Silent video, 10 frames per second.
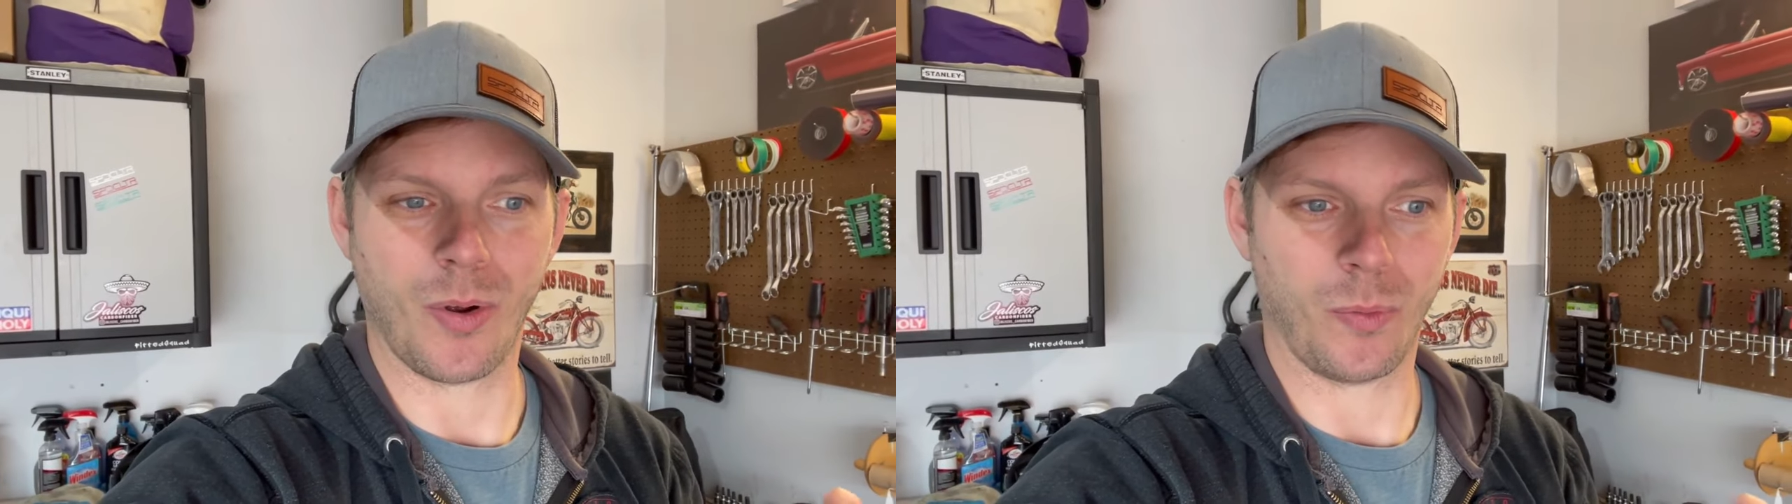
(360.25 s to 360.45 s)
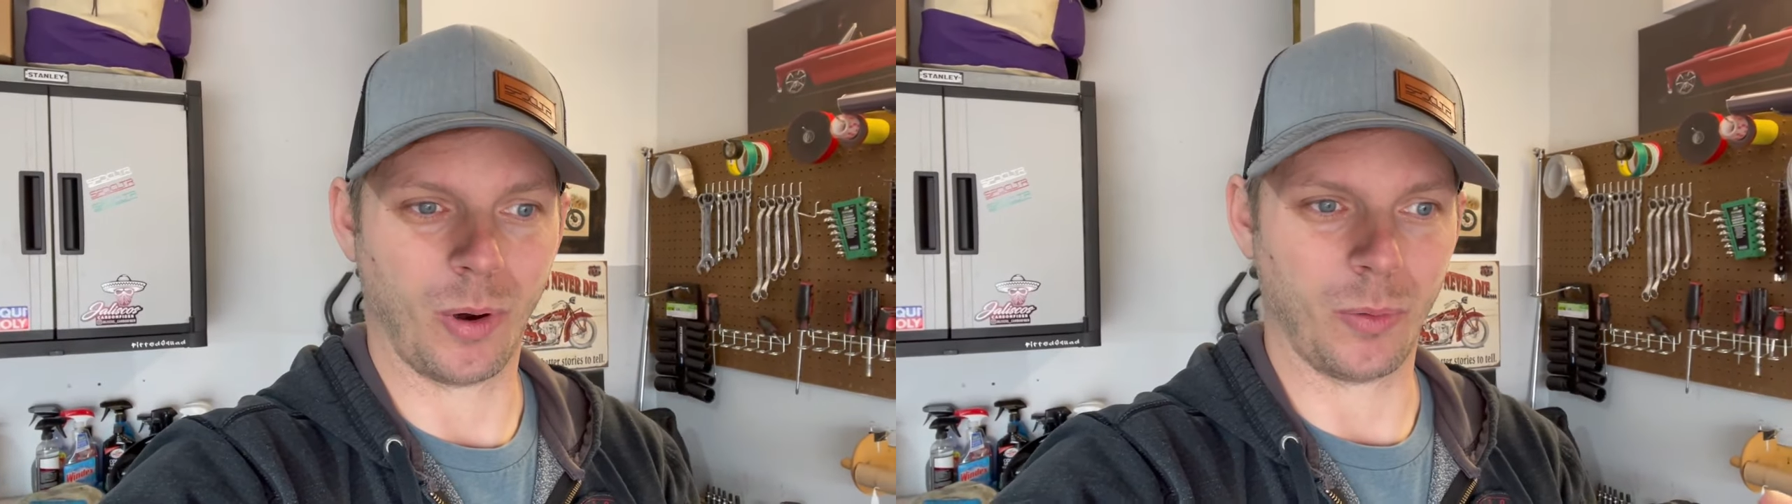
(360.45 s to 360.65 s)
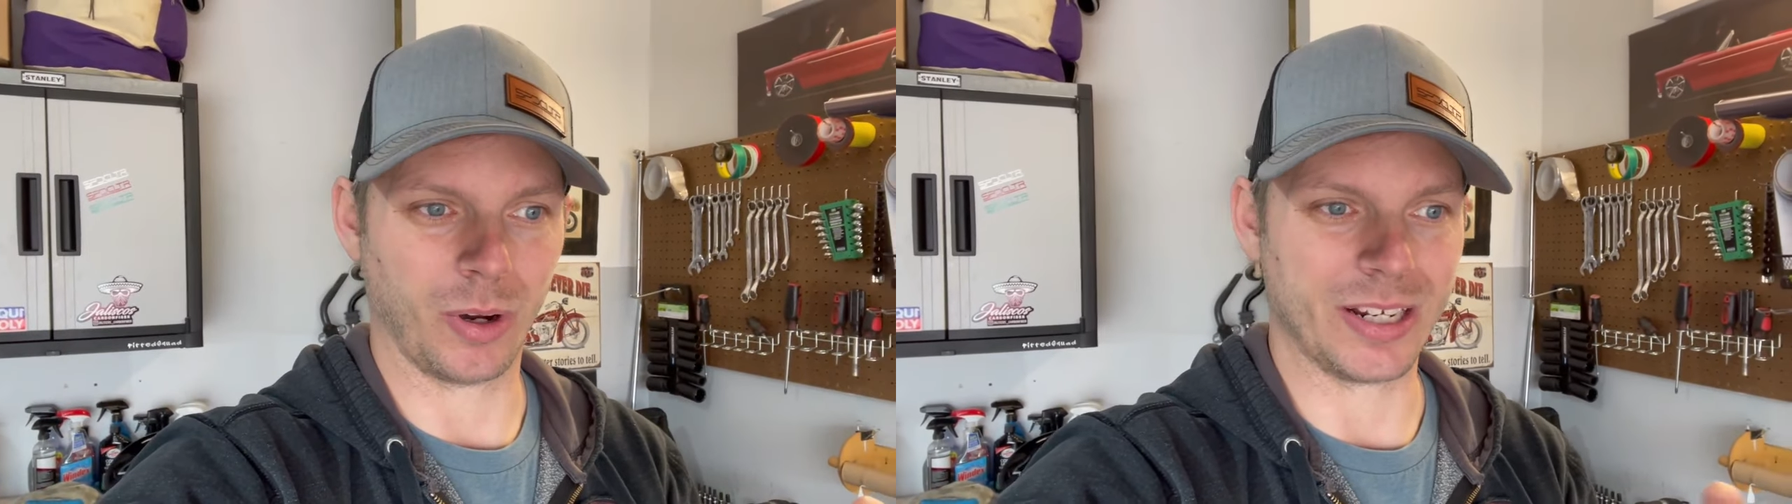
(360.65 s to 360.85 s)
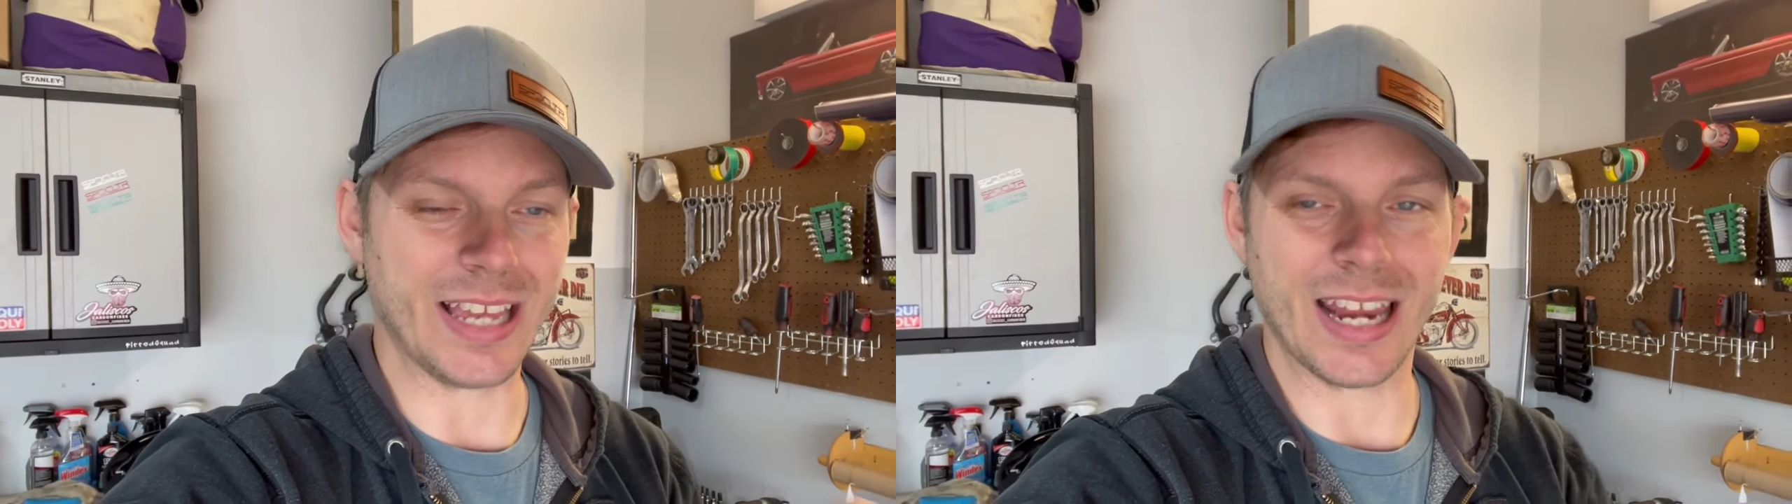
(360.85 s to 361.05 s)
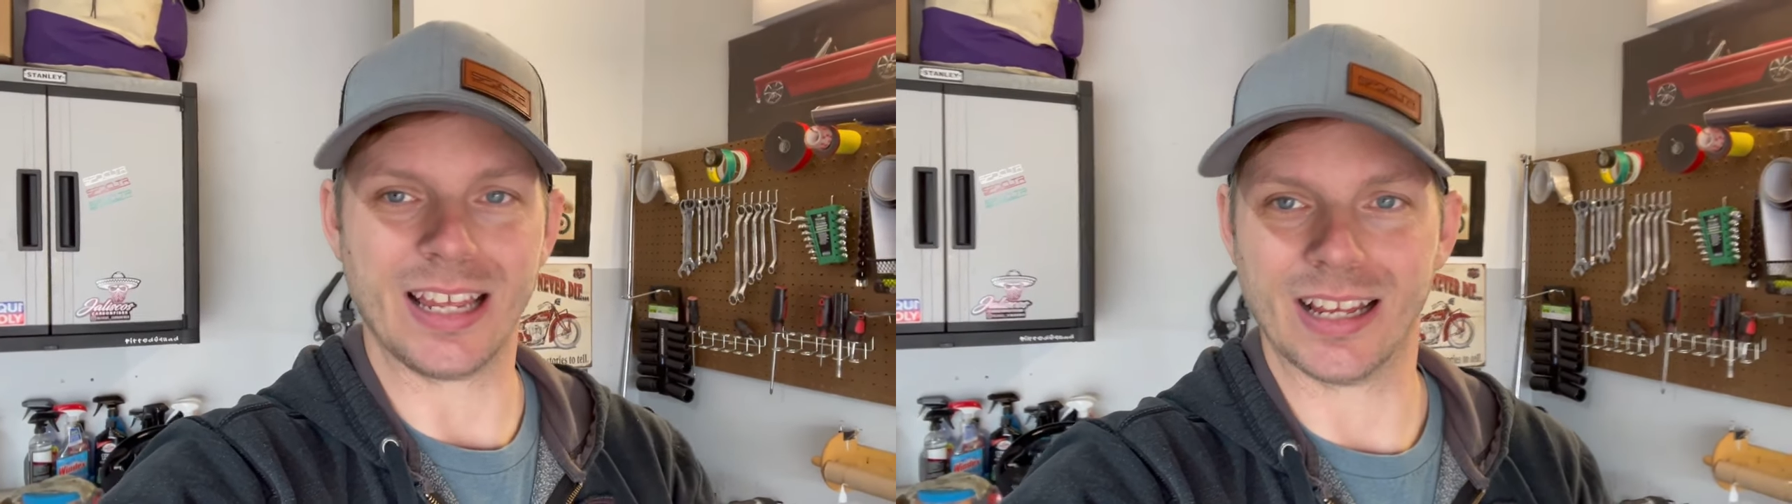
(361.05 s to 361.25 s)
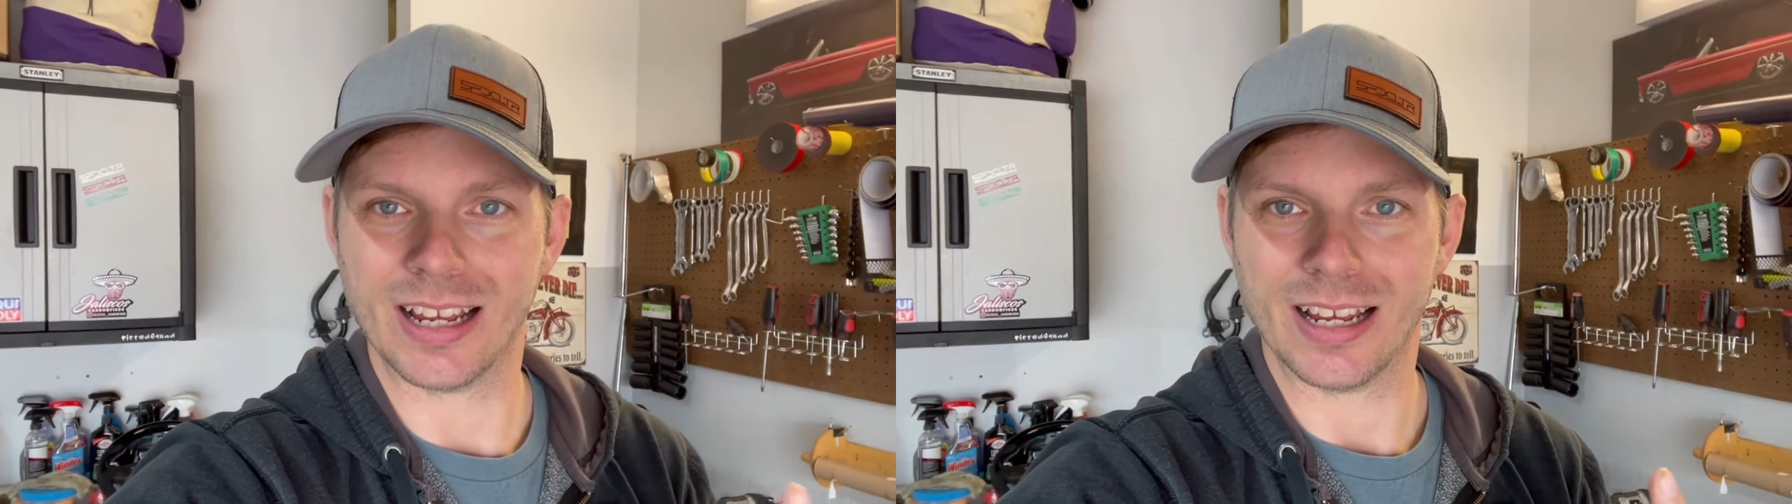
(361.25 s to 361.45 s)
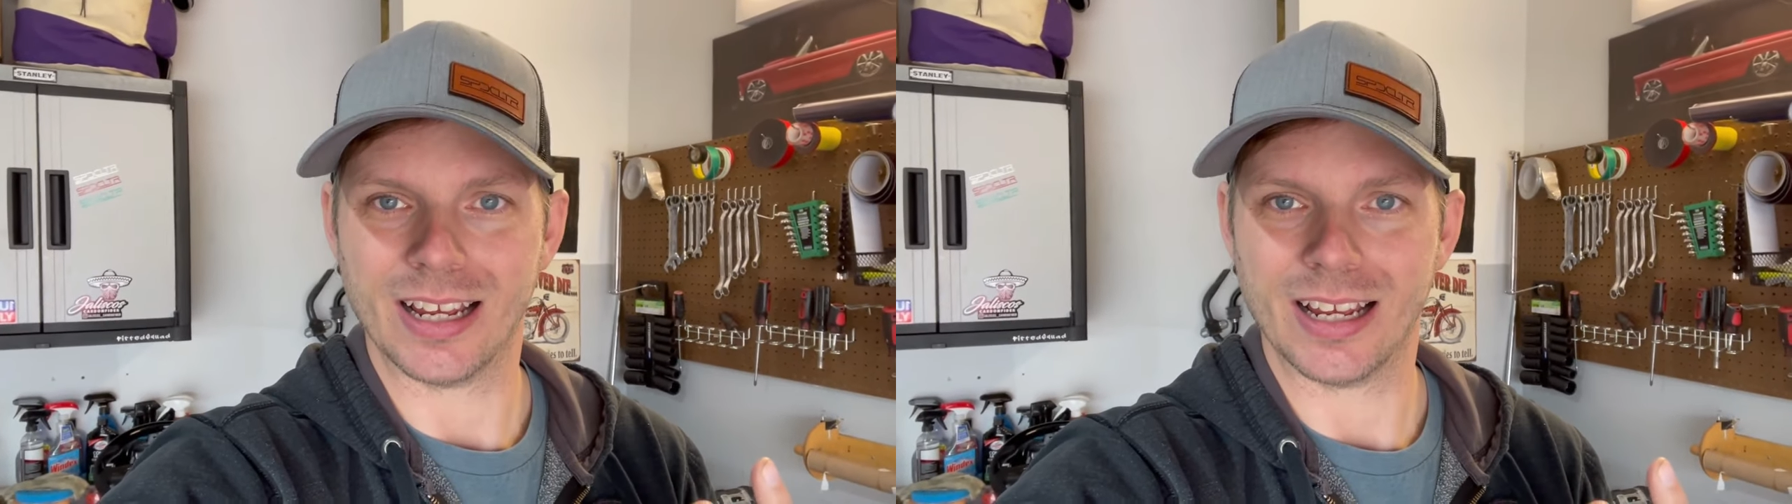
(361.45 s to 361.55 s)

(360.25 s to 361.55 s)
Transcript: where we're getting,